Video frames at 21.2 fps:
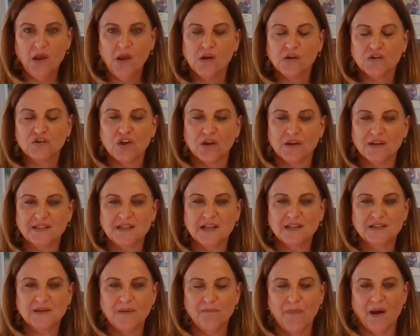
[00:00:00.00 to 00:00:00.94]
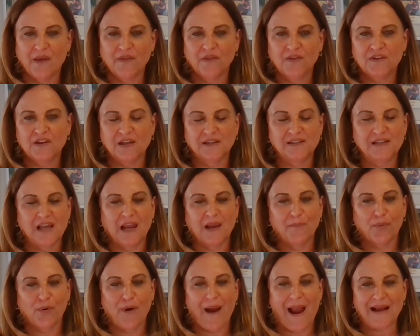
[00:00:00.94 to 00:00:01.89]
So this is a month to take
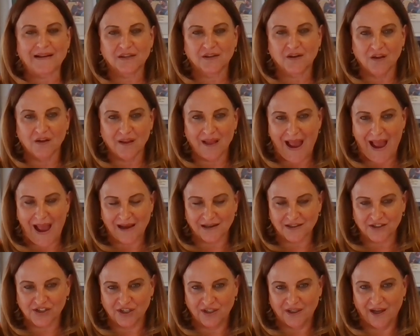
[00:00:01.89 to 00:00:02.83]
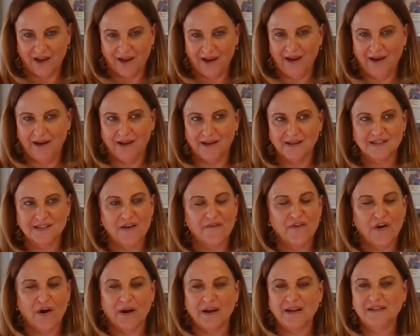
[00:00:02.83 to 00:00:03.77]
practical action. It is a
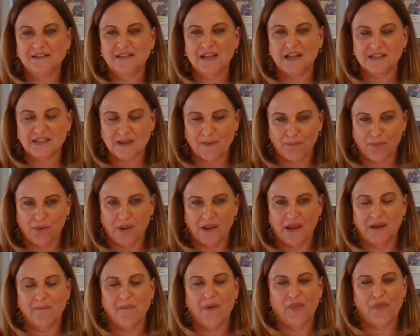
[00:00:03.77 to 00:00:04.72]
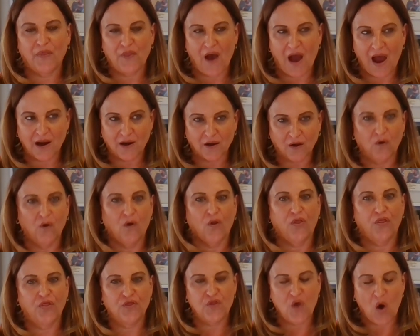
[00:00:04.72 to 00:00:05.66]
very disciplined, methodical,
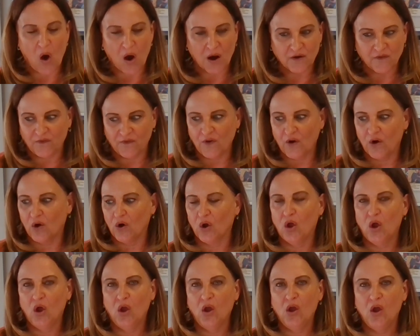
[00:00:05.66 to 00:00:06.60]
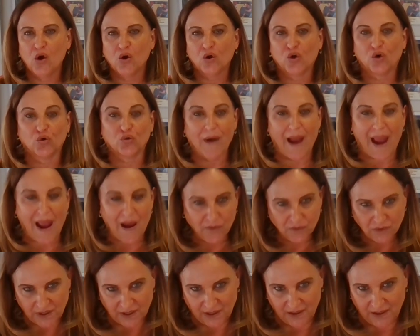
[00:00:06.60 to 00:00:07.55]
thoughtful,
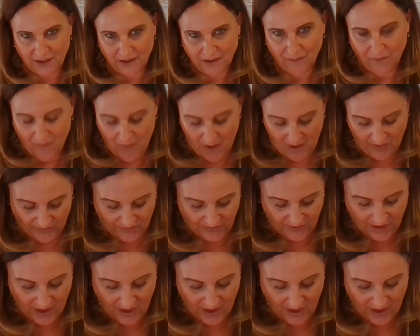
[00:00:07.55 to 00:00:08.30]
grounded month.